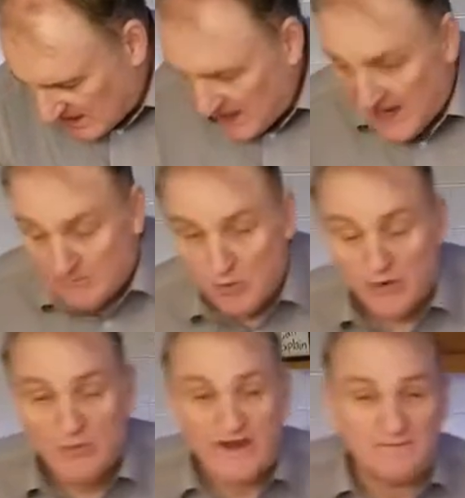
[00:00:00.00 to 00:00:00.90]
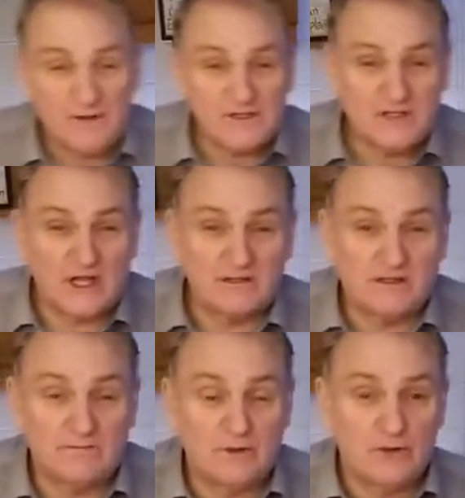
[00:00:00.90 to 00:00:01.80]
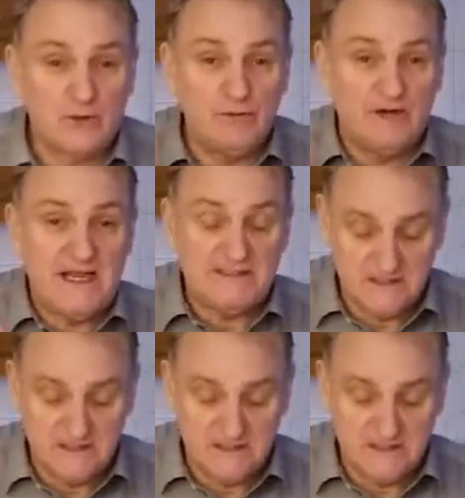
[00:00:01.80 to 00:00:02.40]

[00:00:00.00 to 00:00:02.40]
I'm going to wait for the salt for 2 reasons.